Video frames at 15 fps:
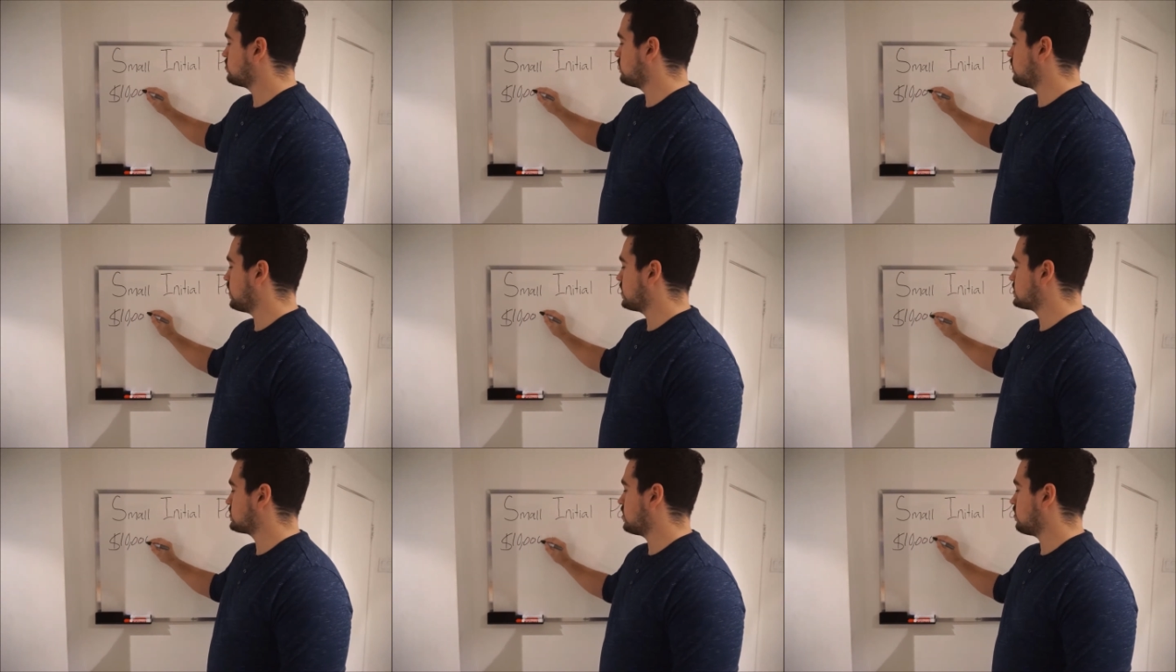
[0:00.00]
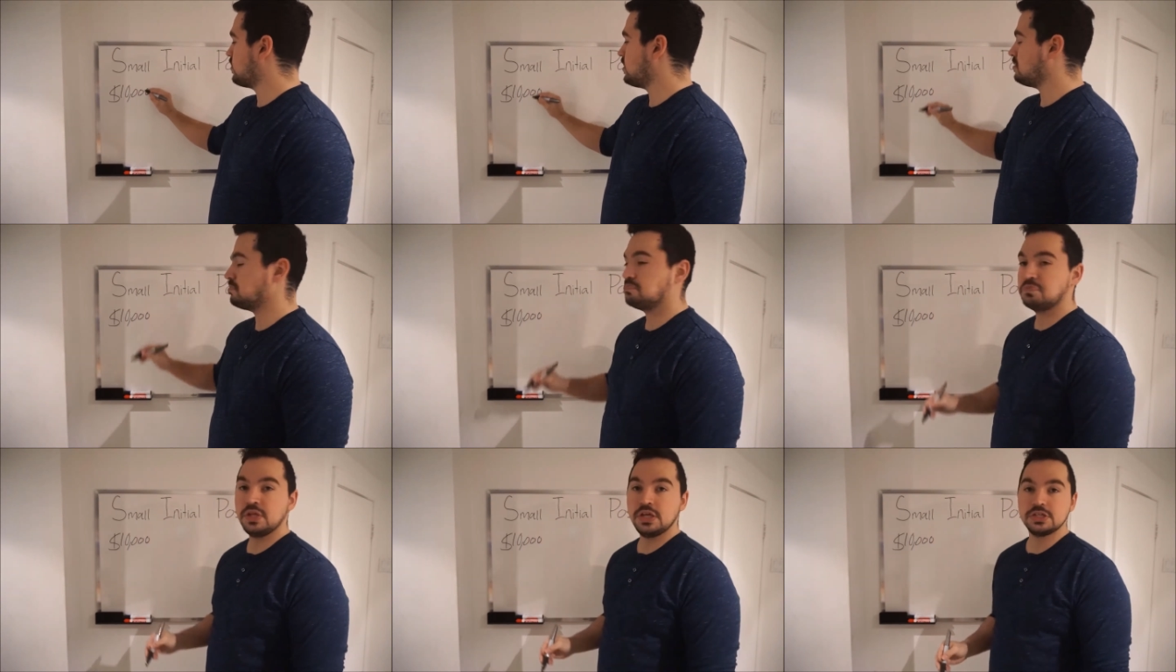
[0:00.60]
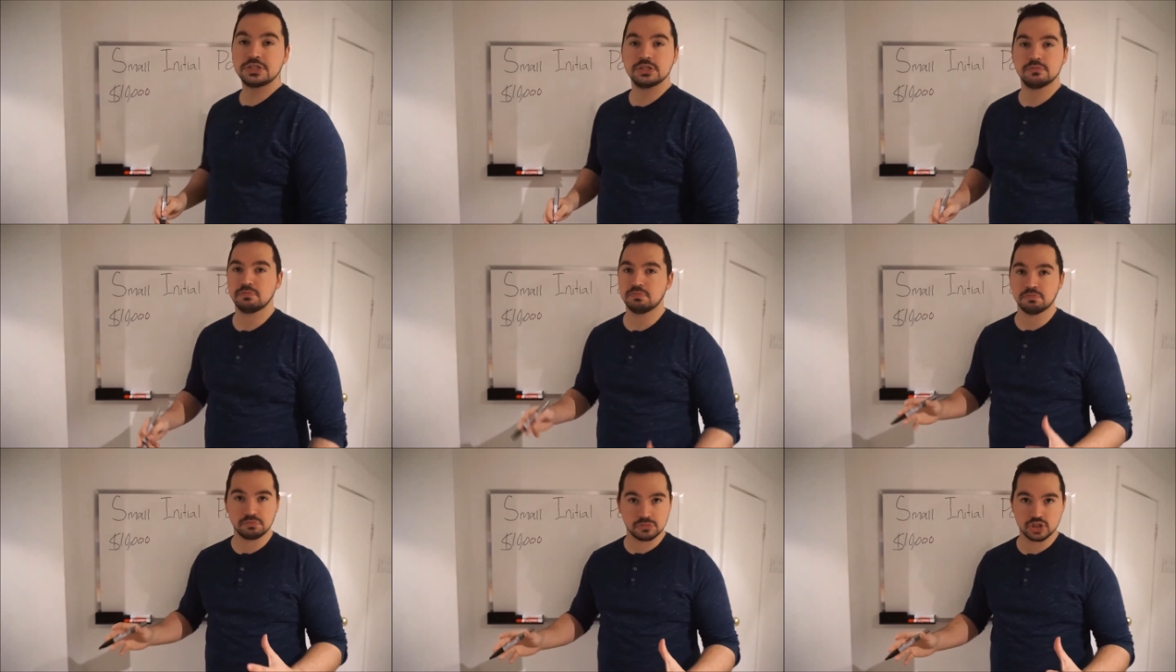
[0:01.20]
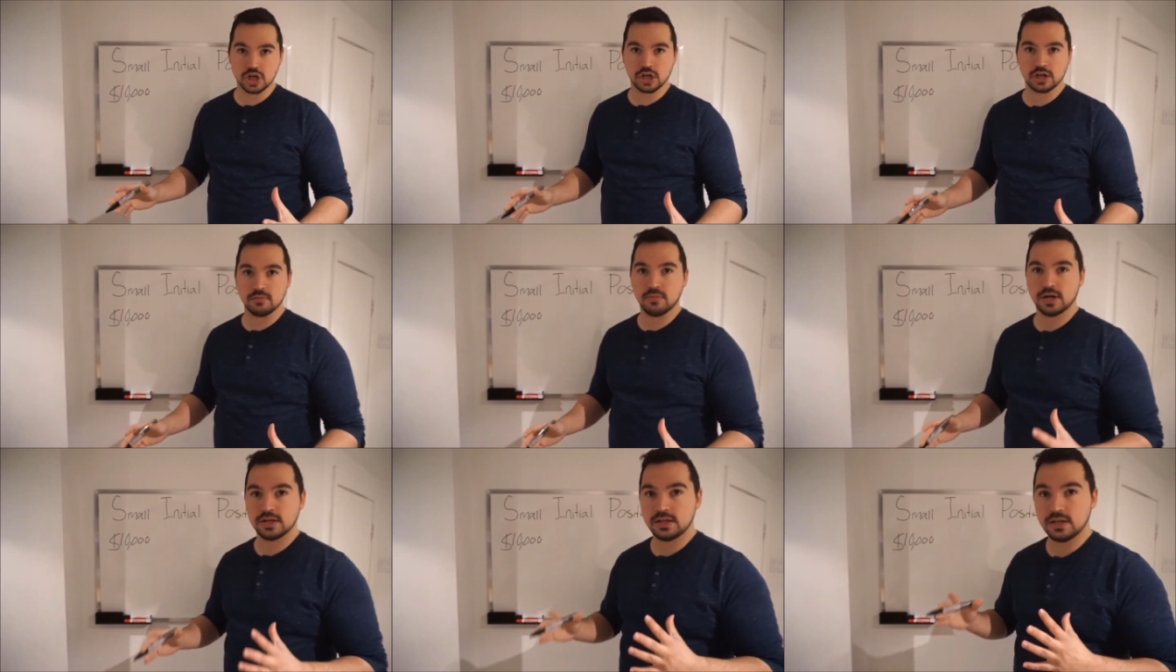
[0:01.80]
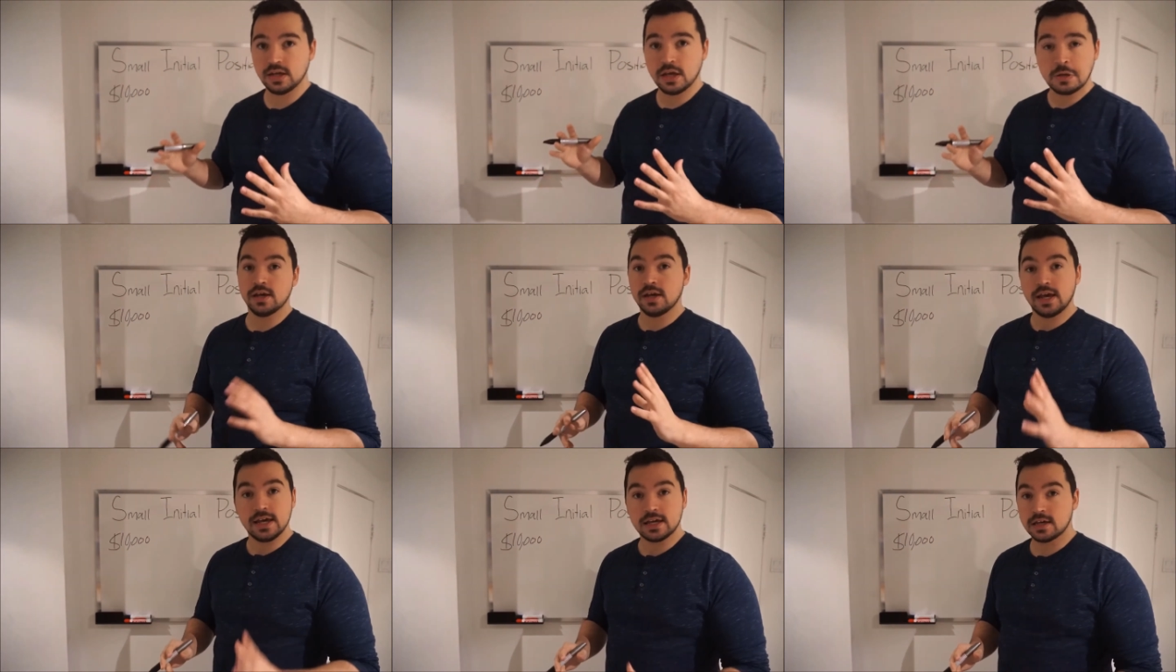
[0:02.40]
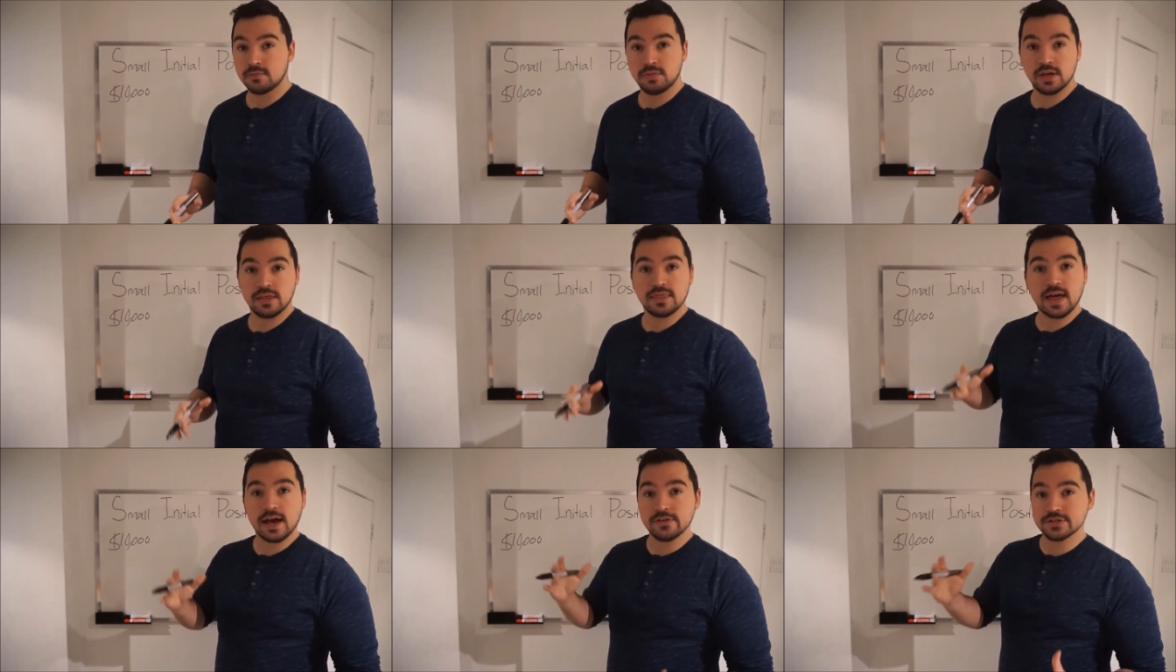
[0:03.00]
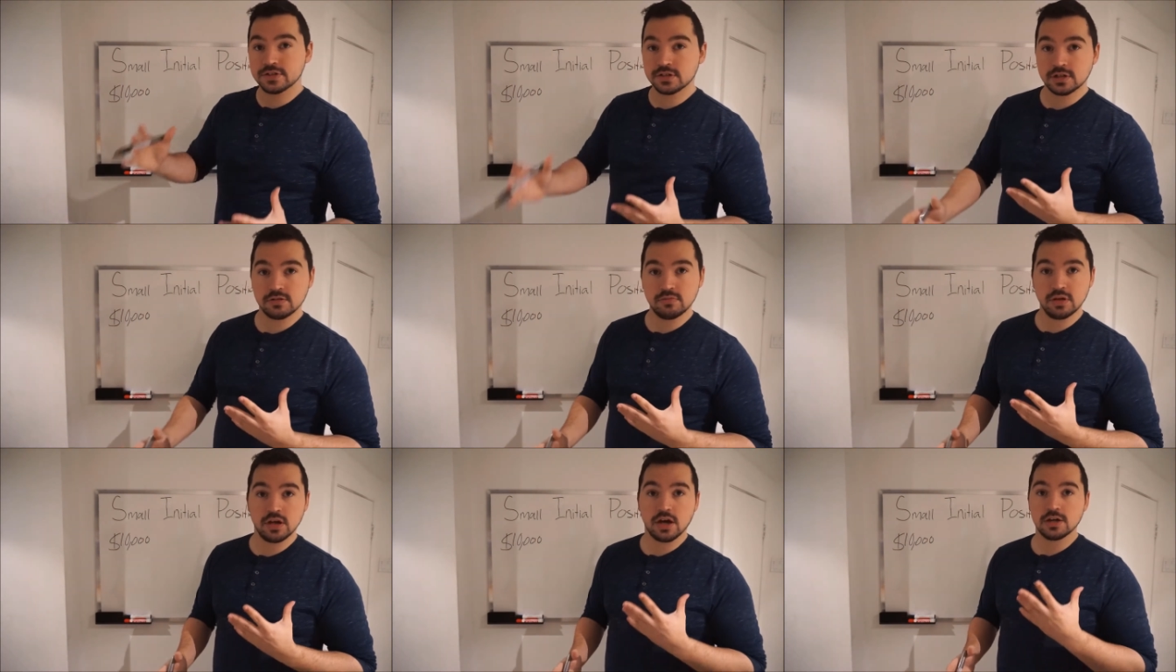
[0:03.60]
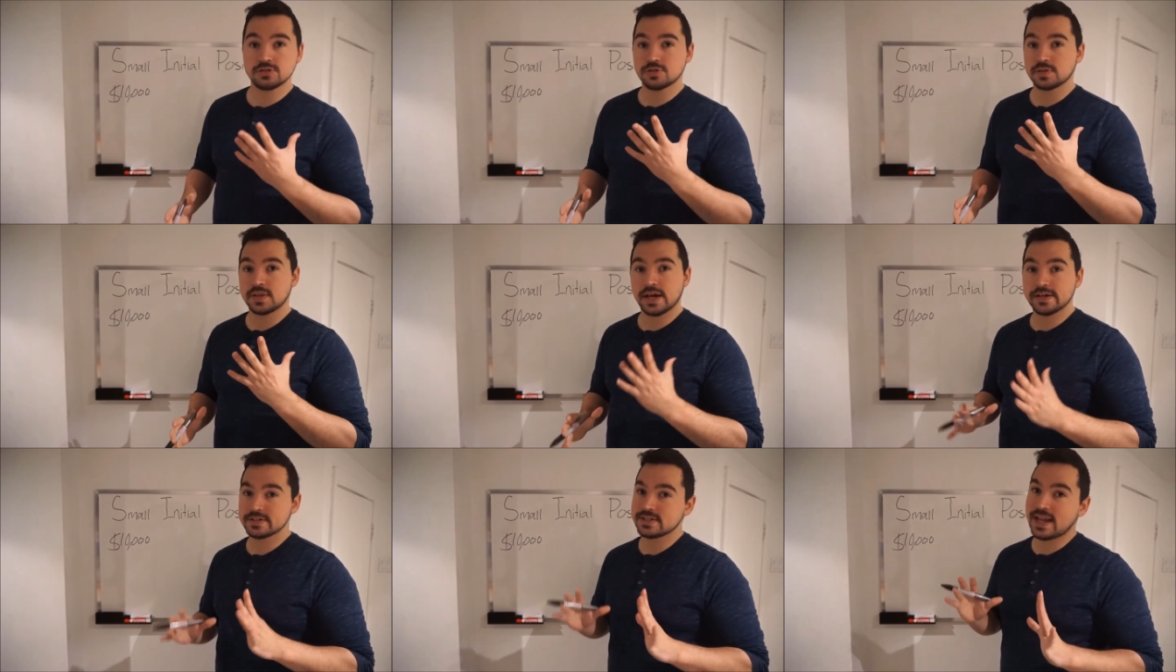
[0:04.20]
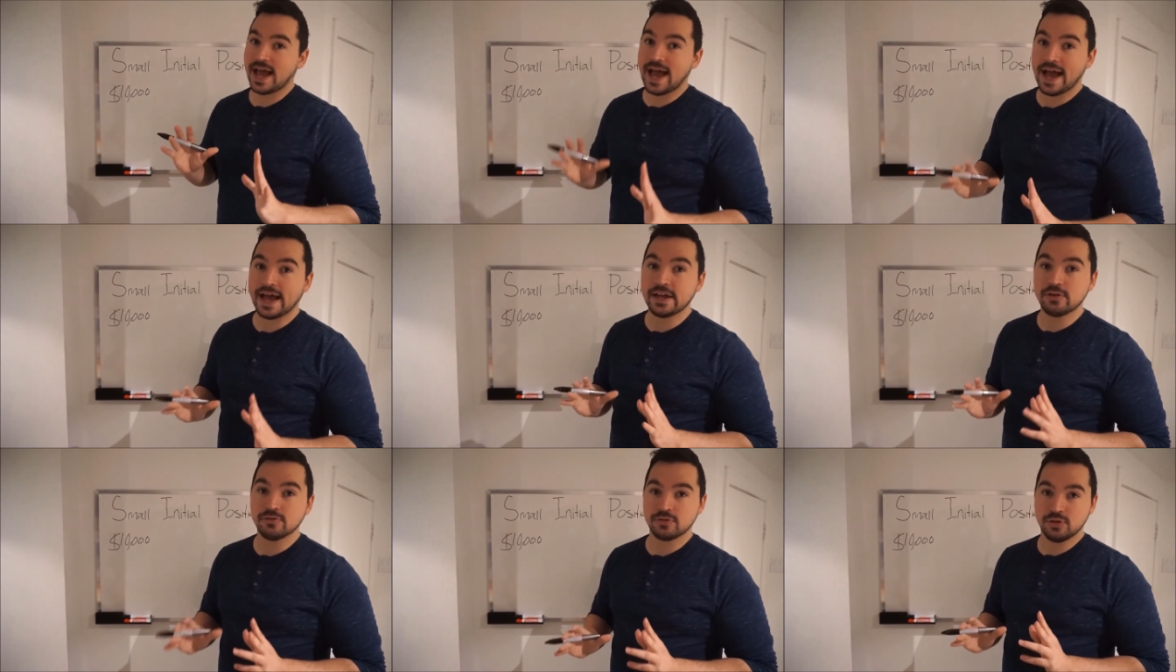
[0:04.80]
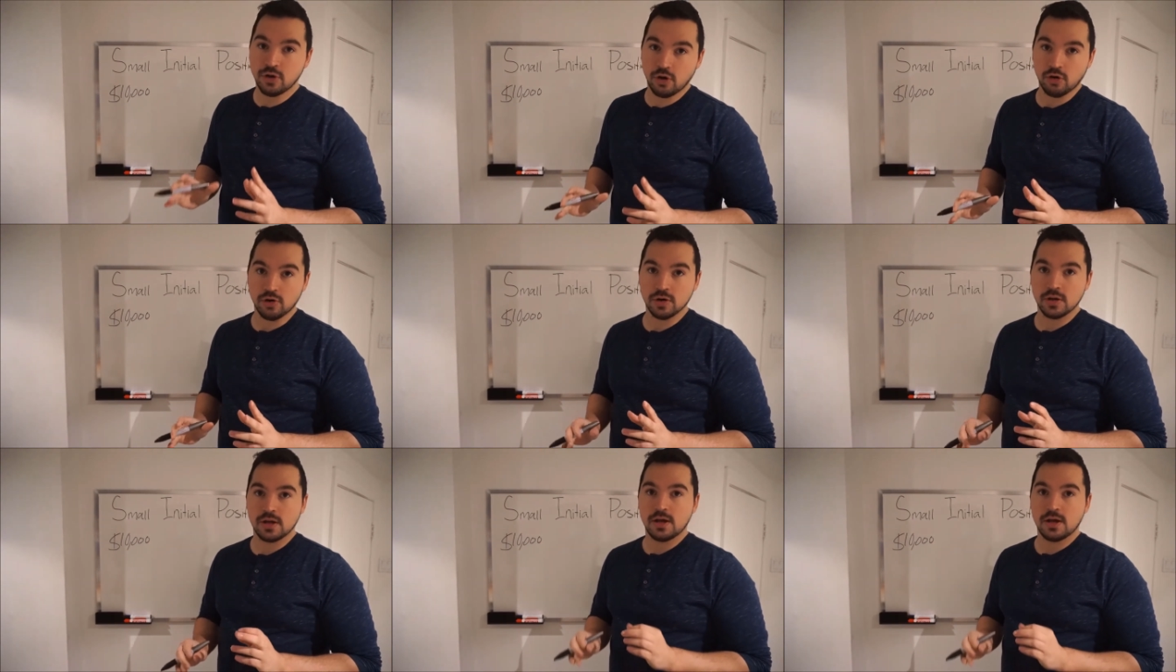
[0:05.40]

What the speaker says: invest, all right? Decent chunk of money. It could be 1,000, could be 100,000, I don't know.